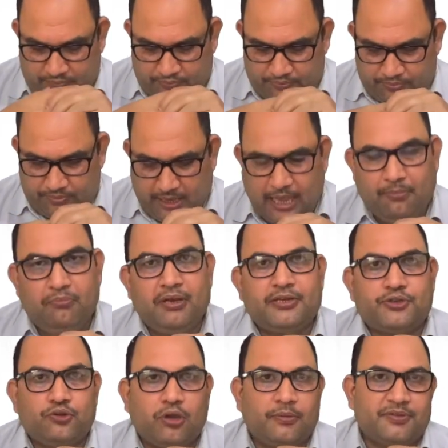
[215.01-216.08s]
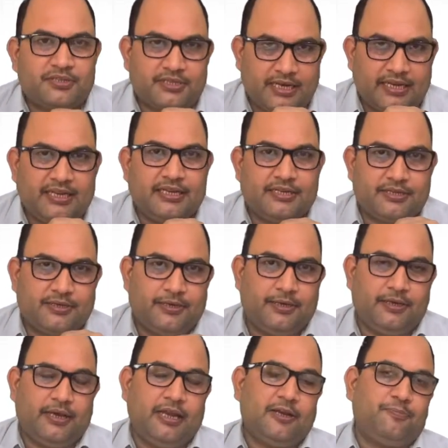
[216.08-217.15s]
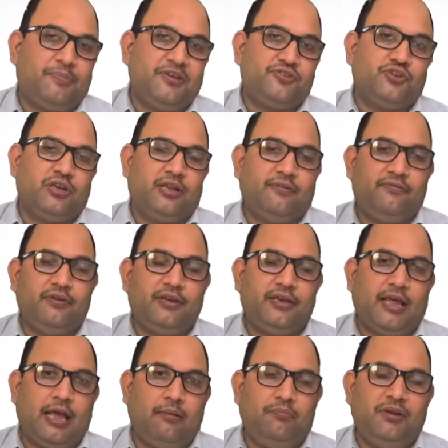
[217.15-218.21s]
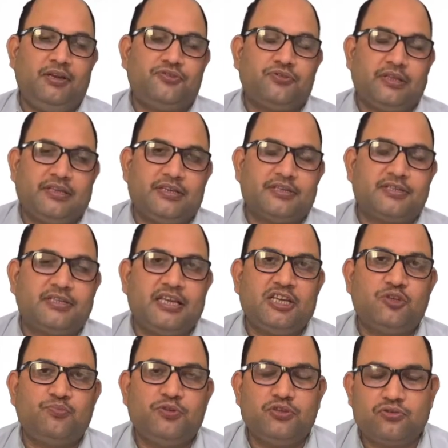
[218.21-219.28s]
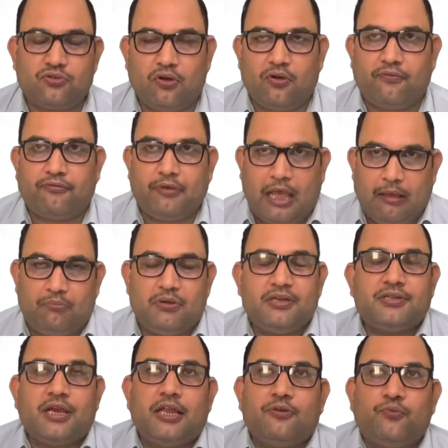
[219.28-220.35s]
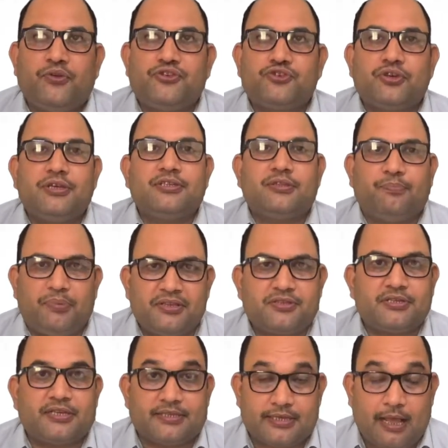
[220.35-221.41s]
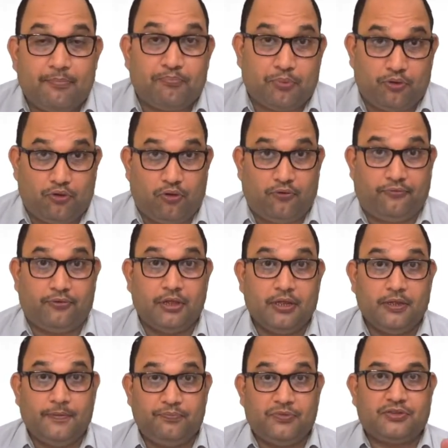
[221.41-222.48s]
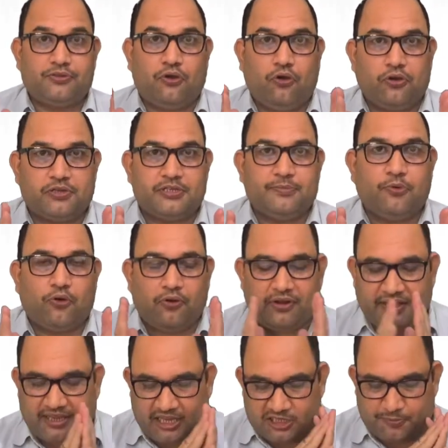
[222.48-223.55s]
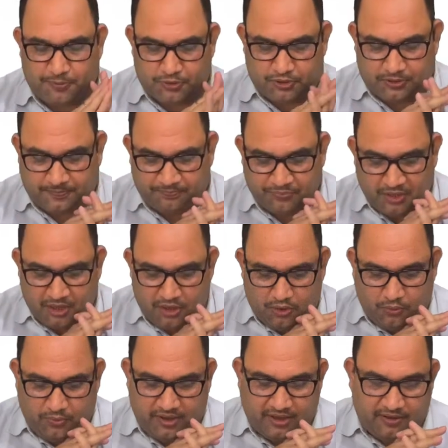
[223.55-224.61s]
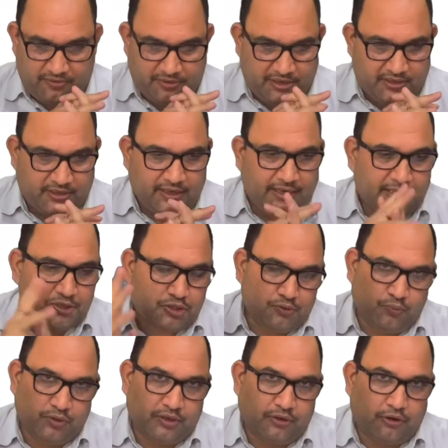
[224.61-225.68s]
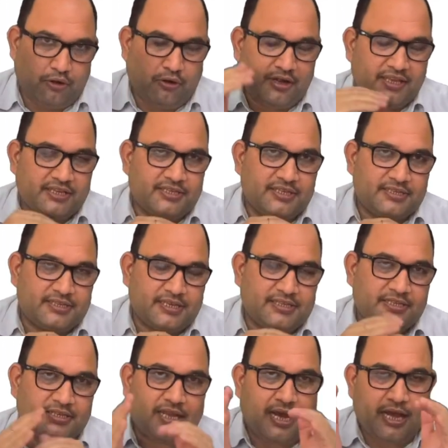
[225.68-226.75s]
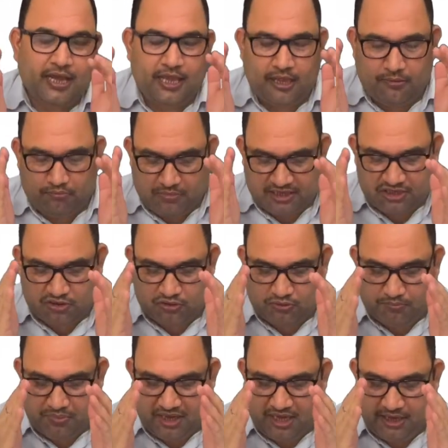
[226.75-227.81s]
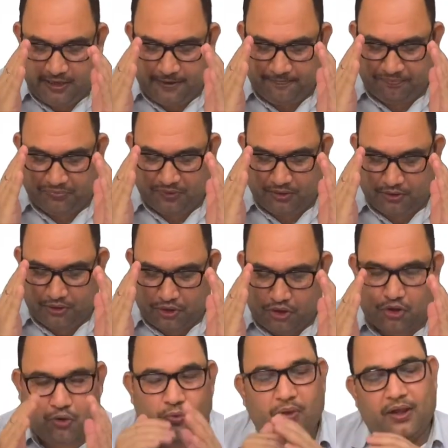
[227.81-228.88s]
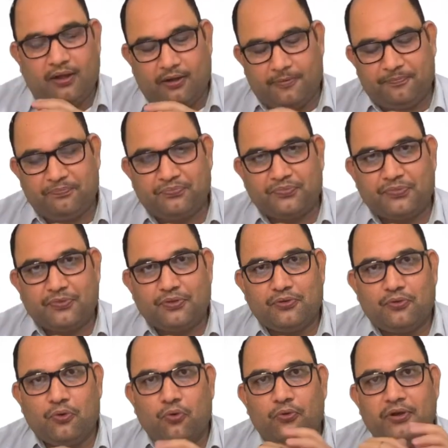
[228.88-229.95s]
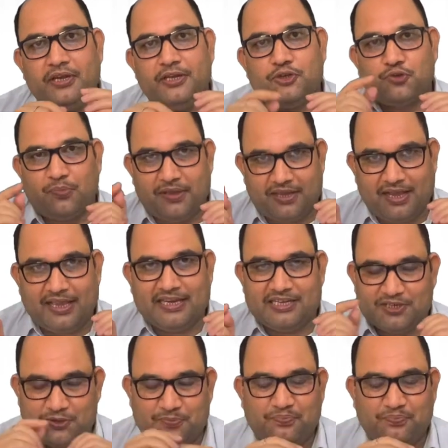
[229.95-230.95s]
Hamlet you have studied at PG level. In Hamlet there is a statement of Hamlet, and which is the best example of this oxymoronic expression, where in connection with Claudius he says that I must be cruel only to be kind.